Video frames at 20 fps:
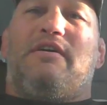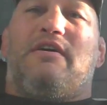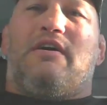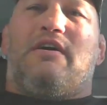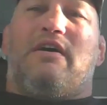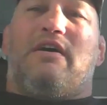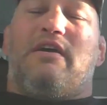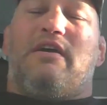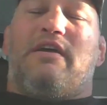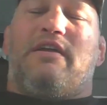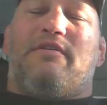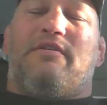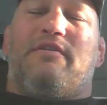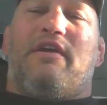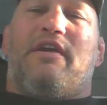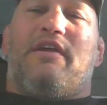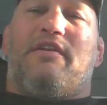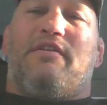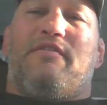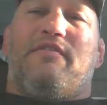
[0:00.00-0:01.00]

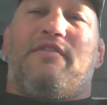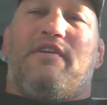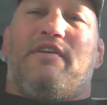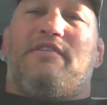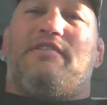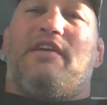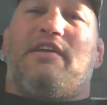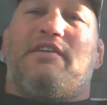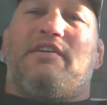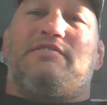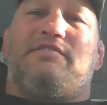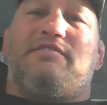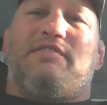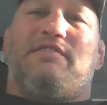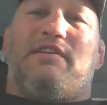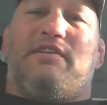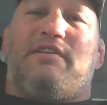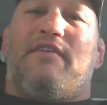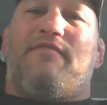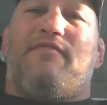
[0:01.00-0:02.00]
And the
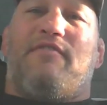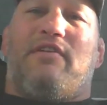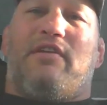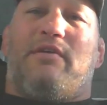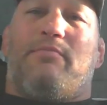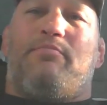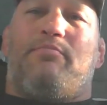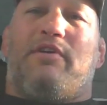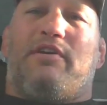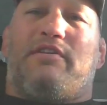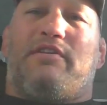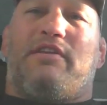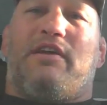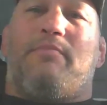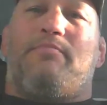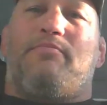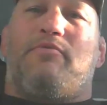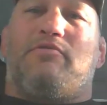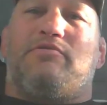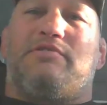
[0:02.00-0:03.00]
intensity definitely picked
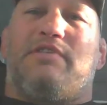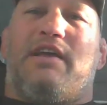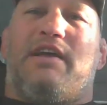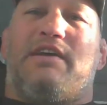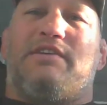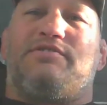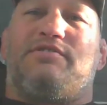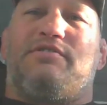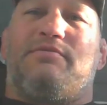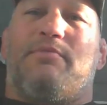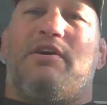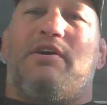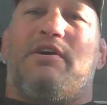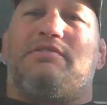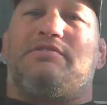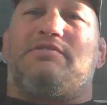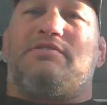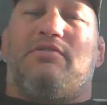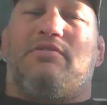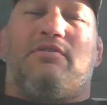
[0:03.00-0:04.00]
up those last 2
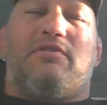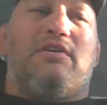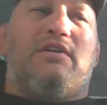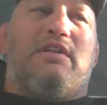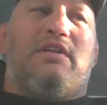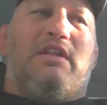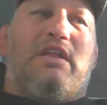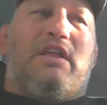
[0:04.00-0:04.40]
months. So